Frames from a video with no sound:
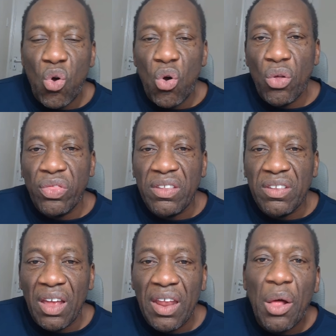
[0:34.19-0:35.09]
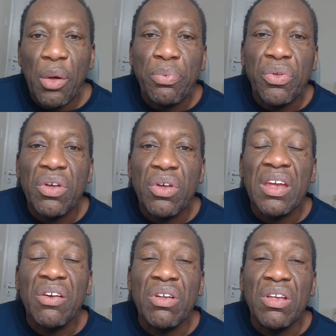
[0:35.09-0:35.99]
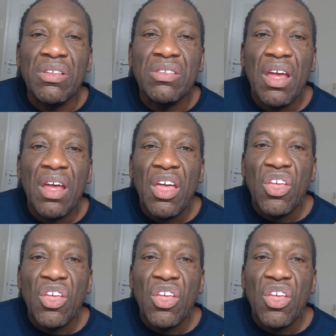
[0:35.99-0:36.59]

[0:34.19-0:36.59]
or this can help you increase